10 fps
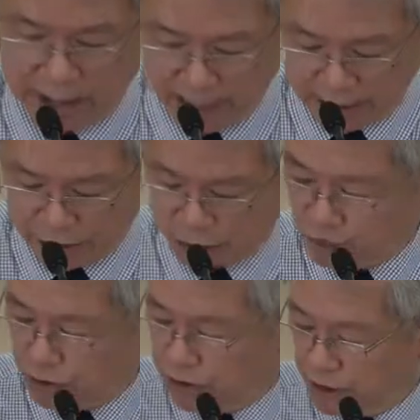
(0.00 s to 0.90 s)
And so
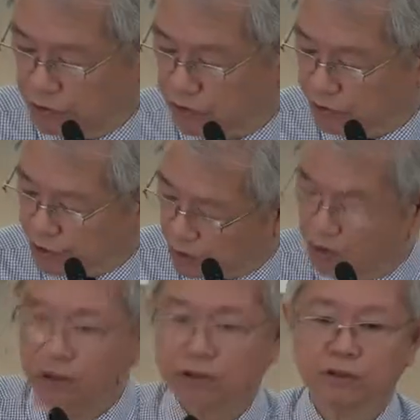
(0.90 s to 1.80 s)
you need to
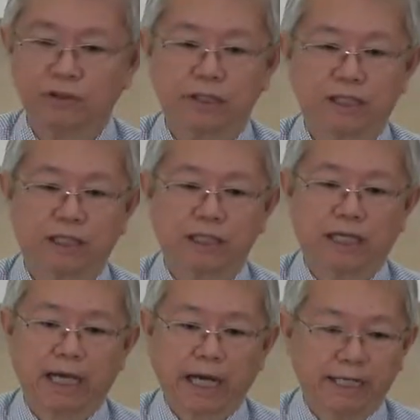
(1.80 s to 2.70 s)
grow
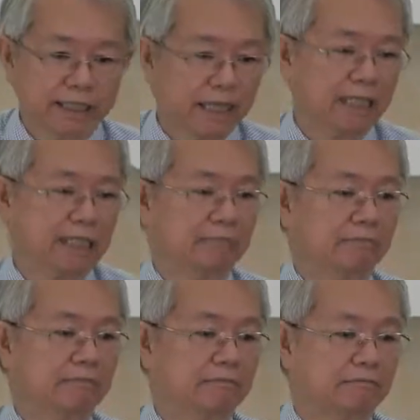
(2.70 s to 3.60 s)
and get
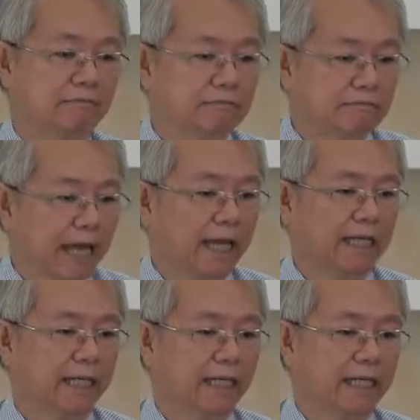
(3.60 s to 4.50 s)

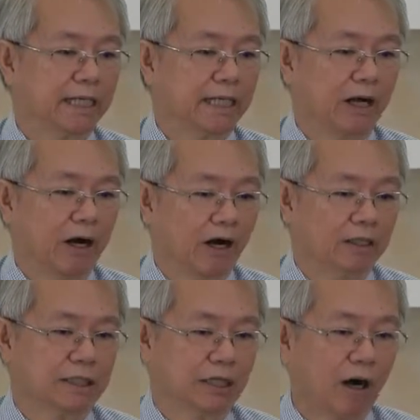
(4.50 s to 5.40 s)
back
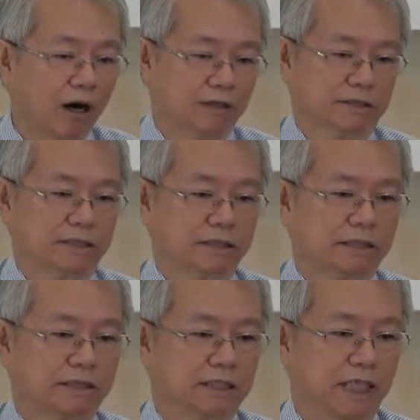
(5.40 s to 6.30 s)
on the horse
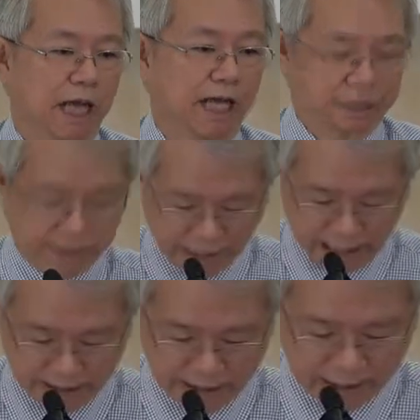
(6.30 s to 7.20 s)
and
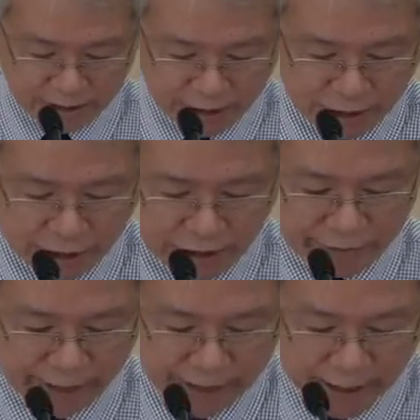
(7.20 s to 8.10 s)
start
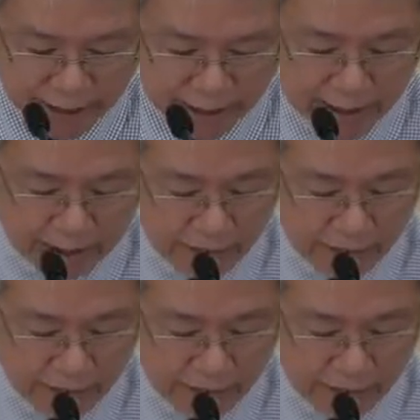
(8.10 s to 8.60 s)
sharing the